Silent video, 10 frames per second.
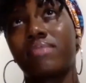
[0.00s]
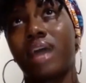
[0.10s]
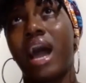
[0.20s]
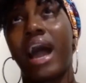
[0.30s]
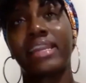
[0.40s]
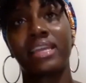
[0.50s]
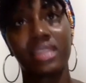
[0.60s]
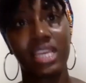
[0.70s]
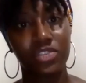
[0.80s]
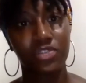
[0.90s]
hiding
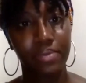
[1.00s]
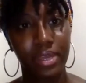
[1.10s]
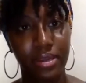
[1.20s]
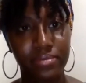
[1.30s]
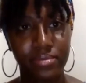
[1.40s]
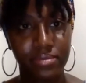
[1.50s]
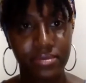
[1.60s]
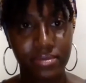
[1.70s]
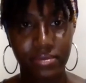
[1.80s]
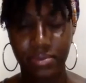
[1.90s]
things from them
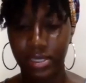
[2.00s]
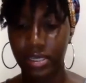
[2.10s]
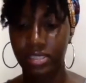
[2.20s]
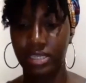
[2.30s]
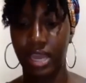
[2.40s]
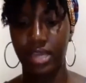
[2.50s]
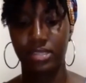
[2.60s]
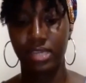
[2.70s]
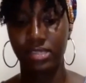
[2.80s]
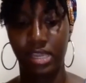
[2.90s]
because as
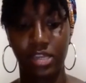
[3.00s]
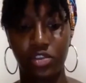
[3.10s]
I stated,